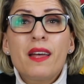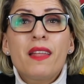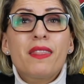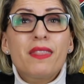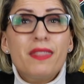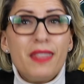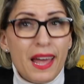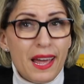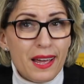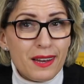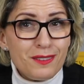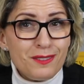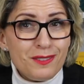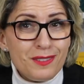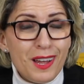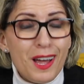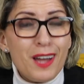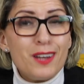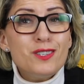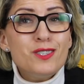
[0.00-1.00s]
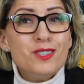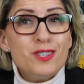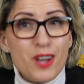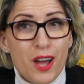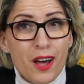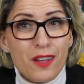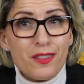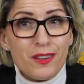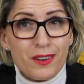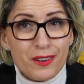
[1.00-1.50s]
Then
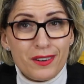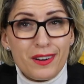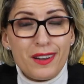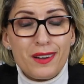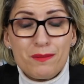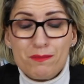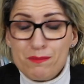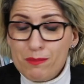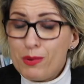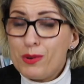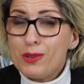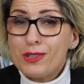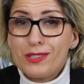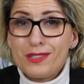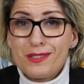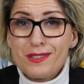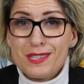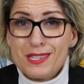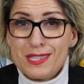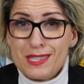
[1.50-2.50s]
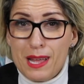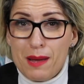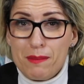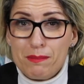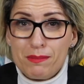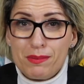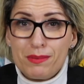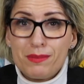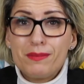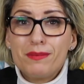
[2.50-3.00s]
another important
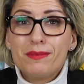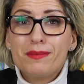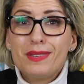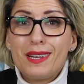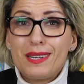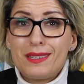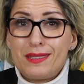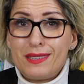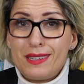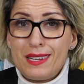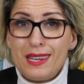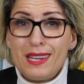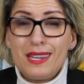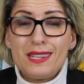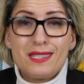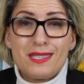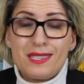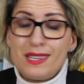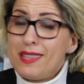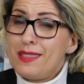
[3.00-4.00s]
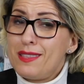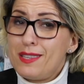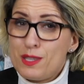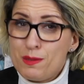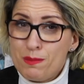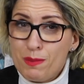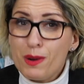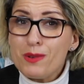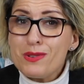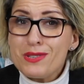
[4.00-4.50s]
step that is in this
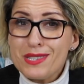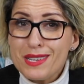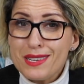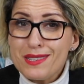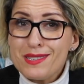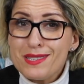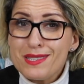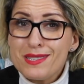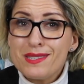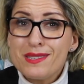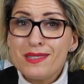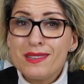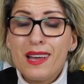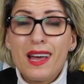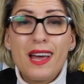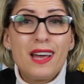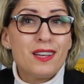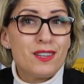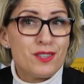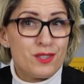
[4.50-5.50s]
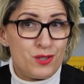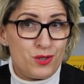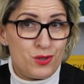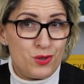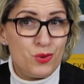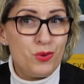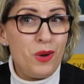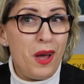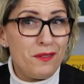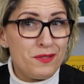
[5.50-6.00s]
process, as
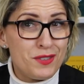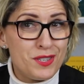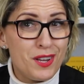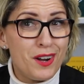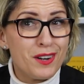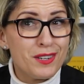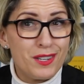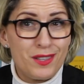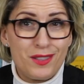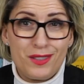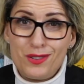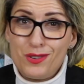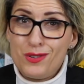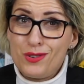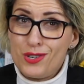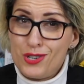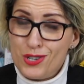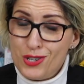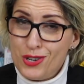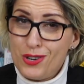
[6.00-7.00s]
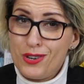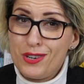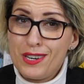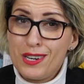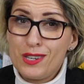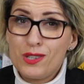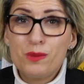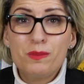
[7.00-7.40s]
you have started your journey to